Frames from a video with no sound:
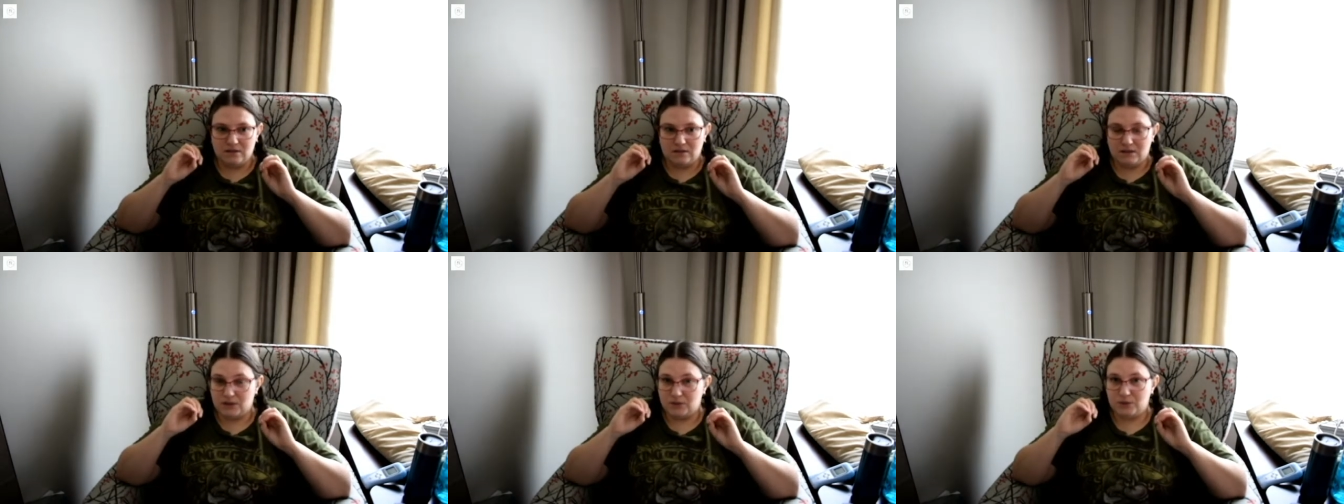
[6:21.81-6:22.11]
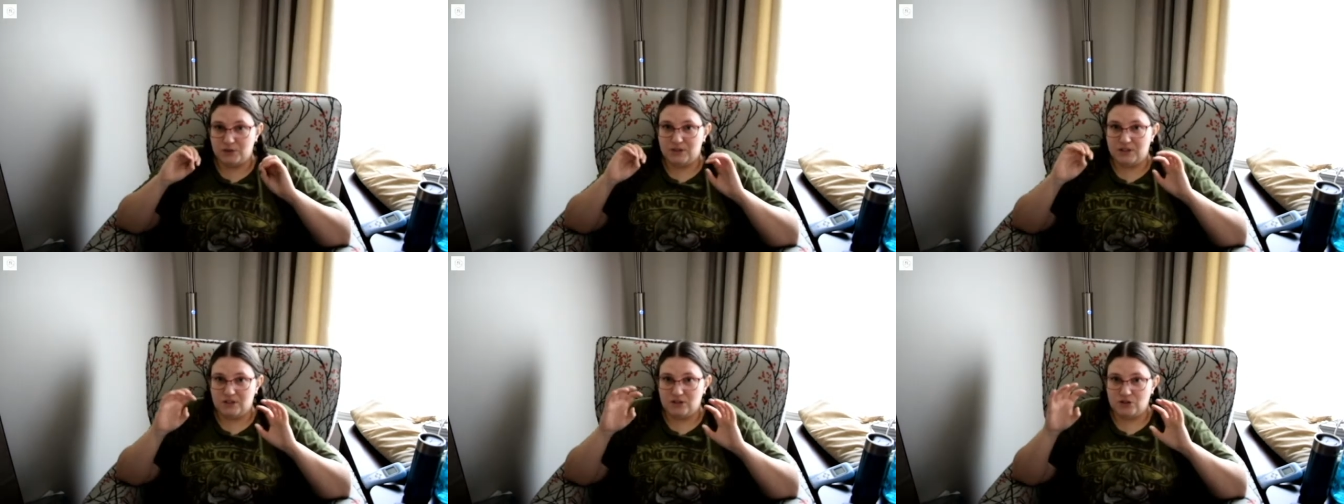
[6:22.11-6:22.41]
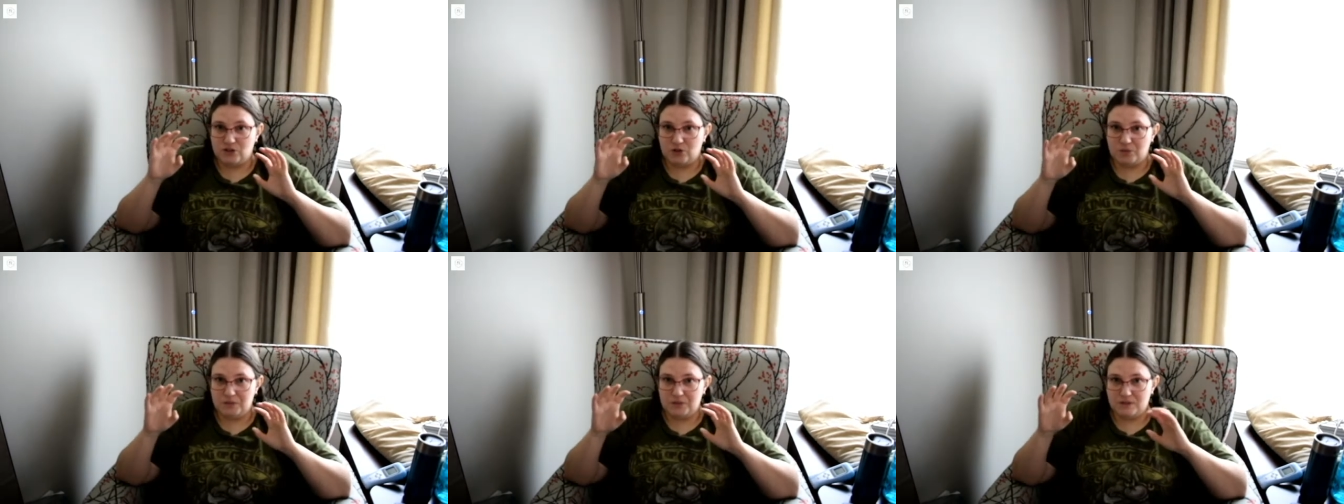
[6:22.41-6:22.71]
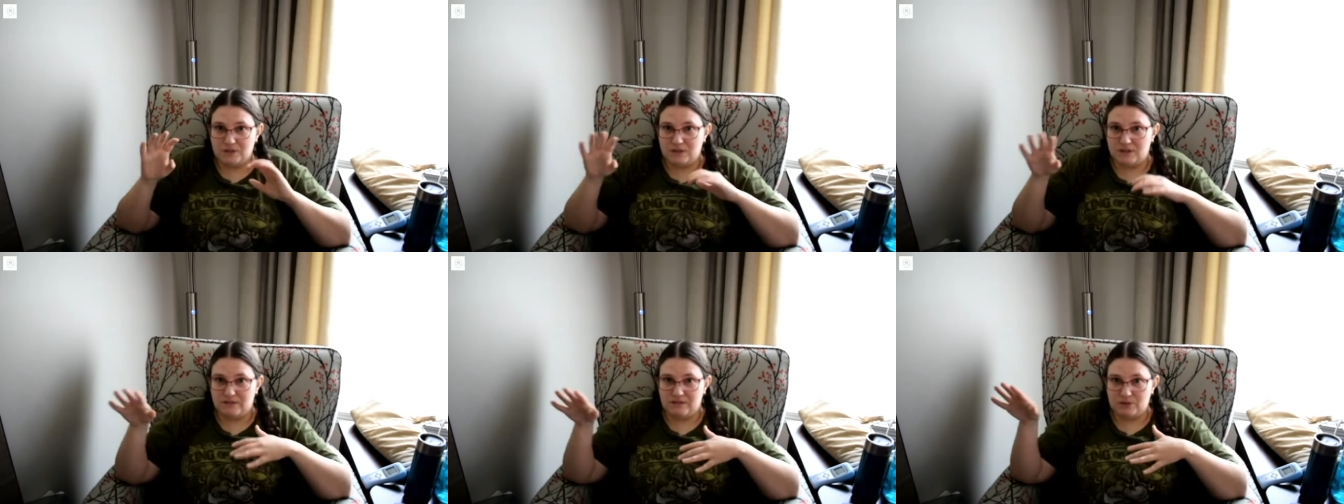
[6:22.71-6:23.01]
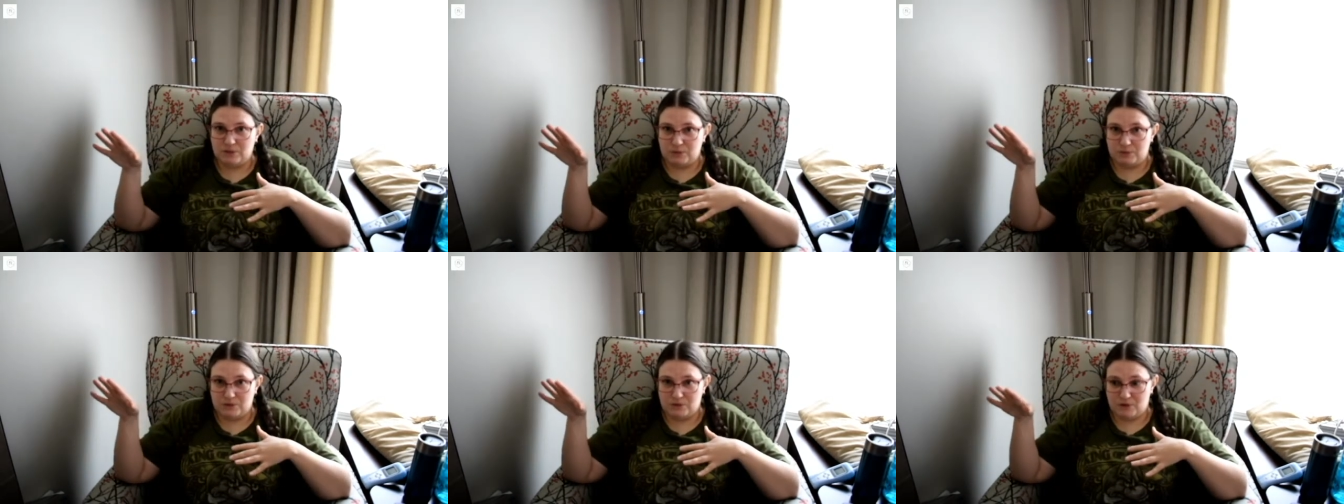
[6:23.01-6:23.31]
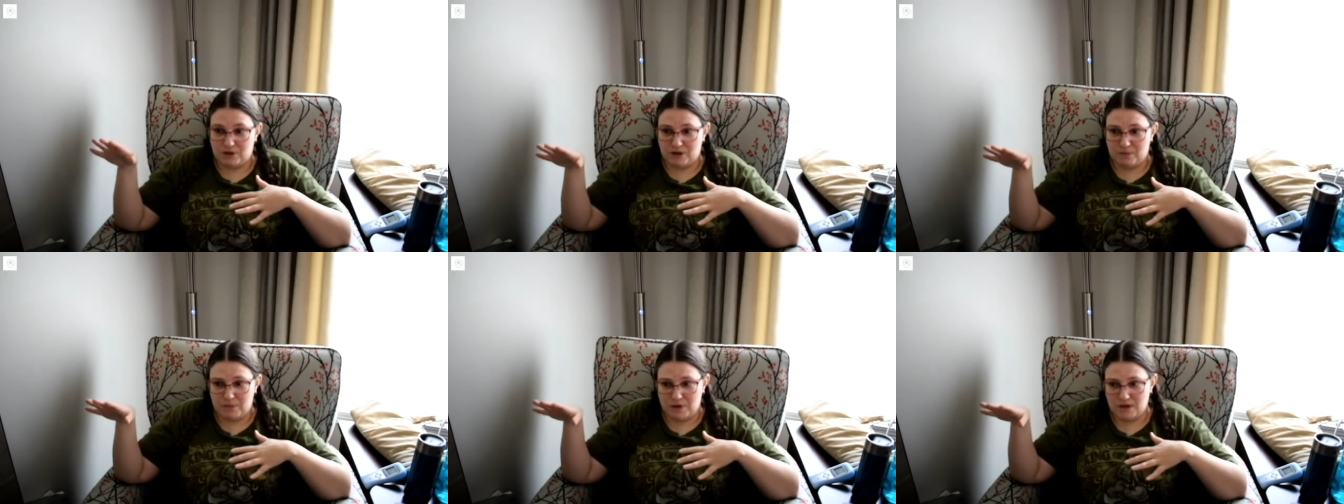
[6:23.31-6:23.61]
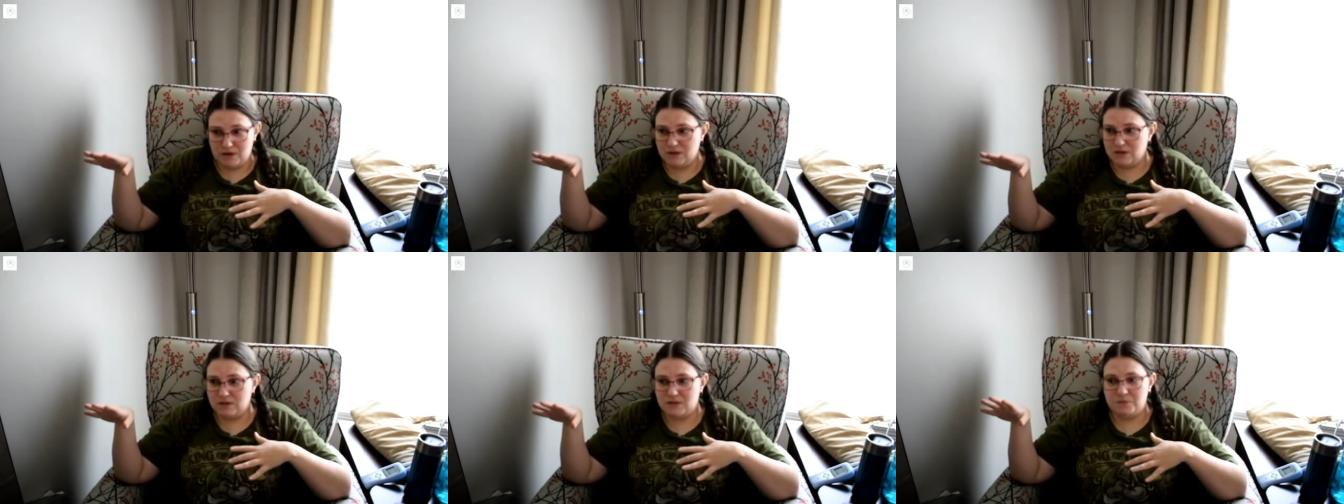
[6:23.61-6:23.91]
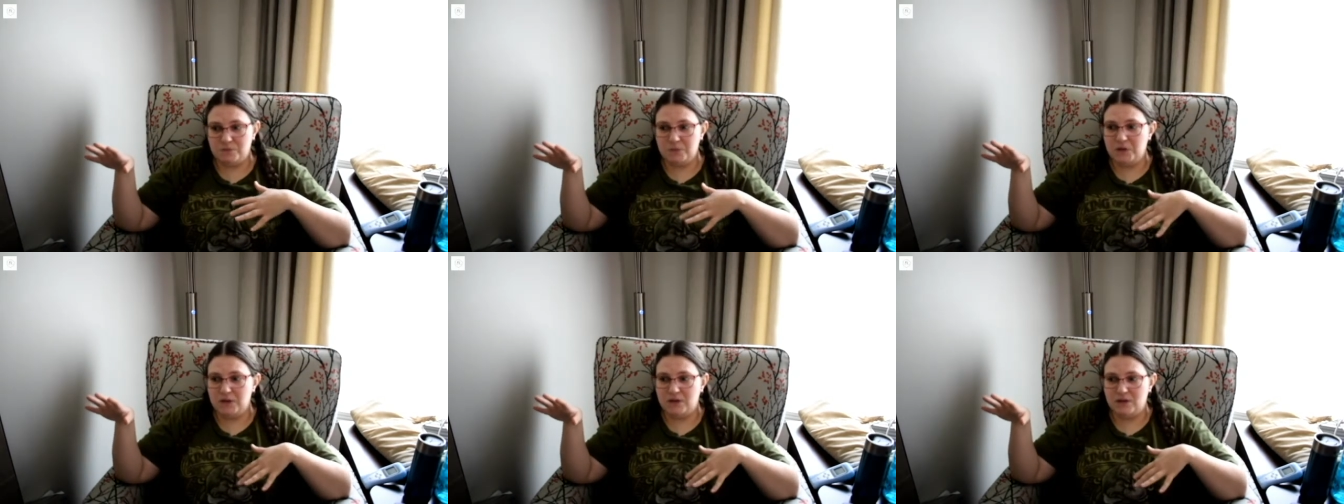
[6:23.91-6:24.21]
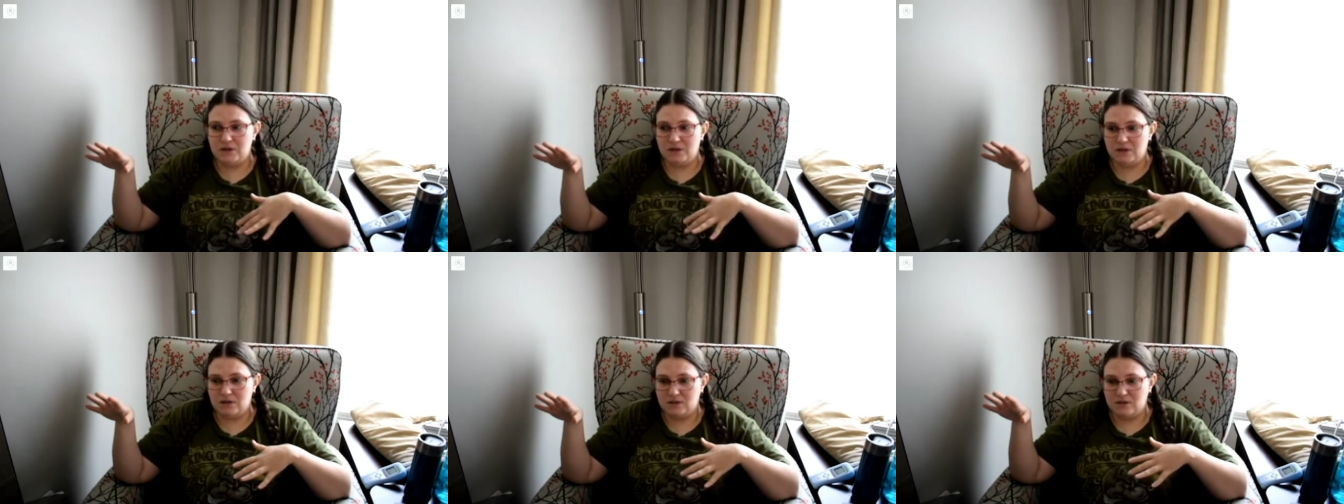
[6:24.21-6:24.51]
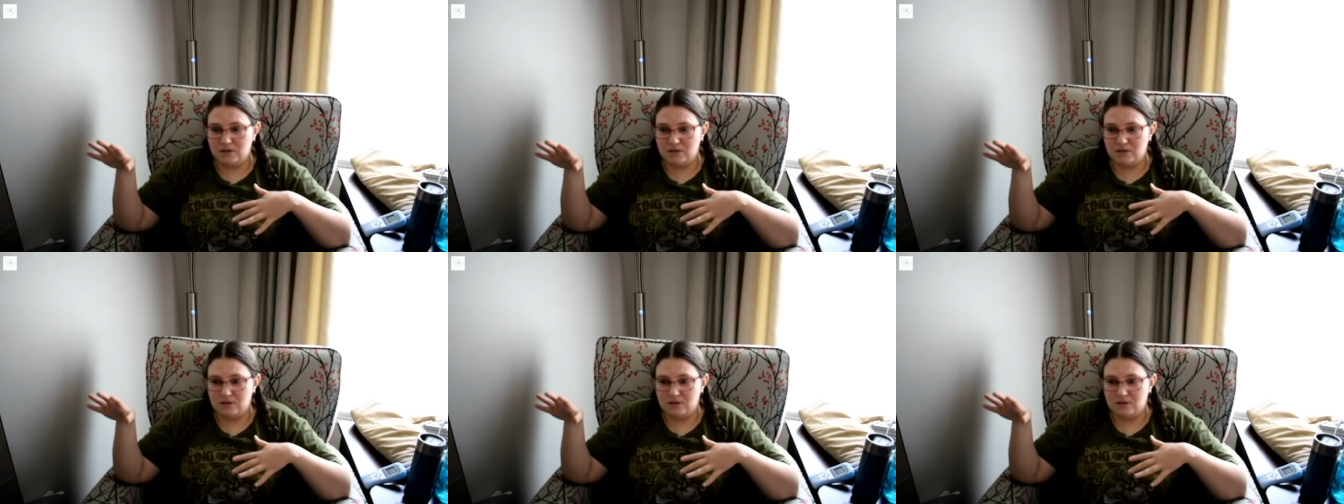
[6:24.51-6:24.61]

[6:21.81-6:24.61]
liquid dish soaps that everyone was recommending to me